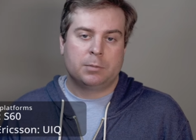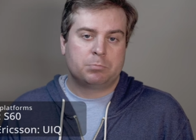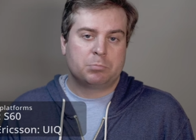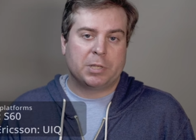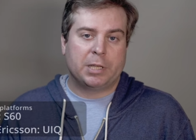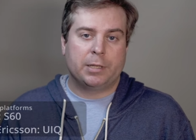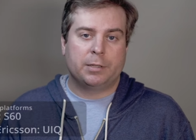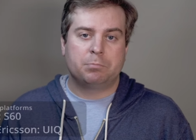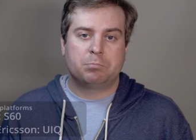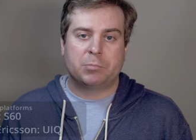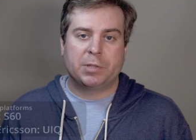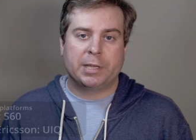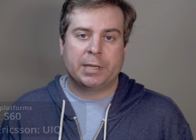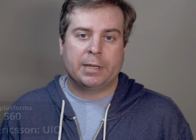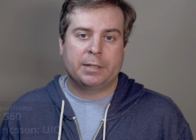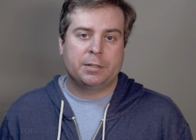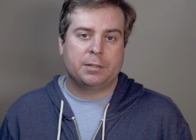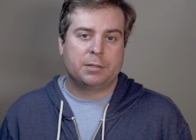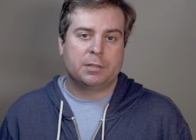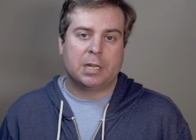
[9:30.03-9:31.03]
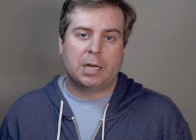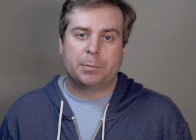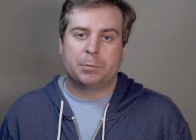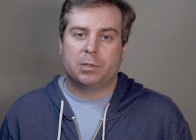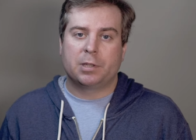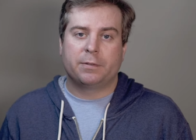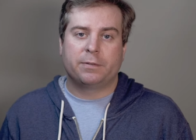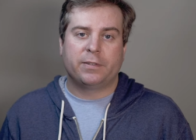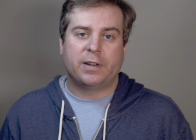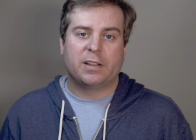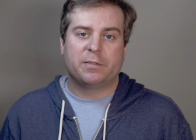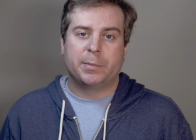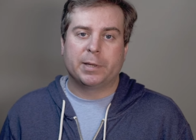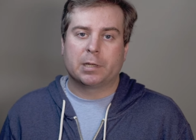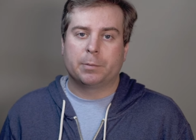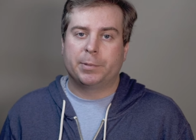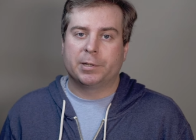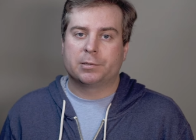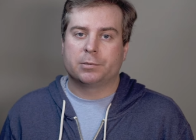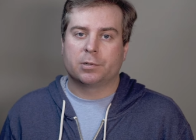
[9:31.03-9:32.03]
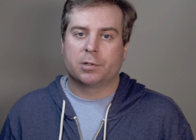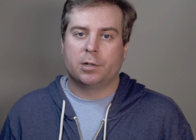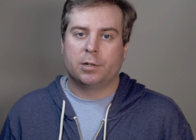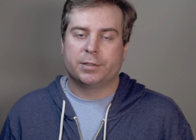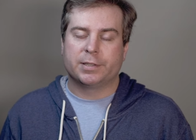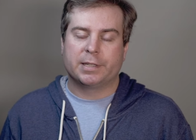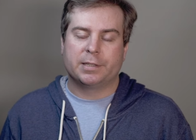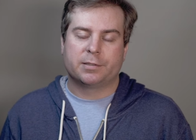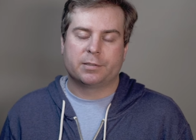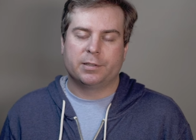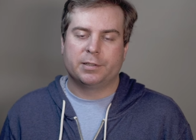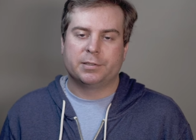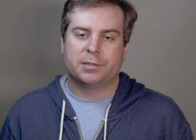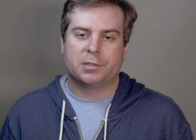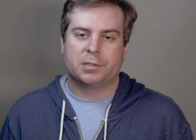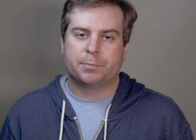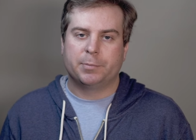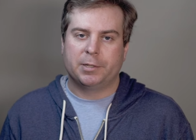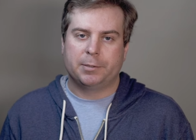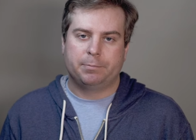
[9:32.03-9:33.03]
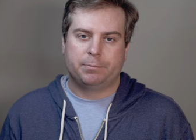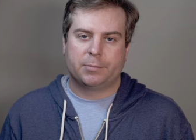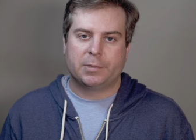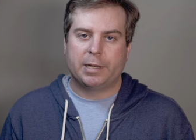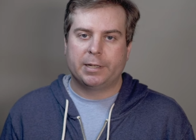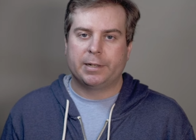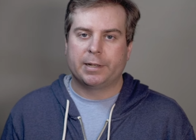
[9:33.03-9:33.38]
And they had nominally 5 megapixel Carl Zeiss lenses, but I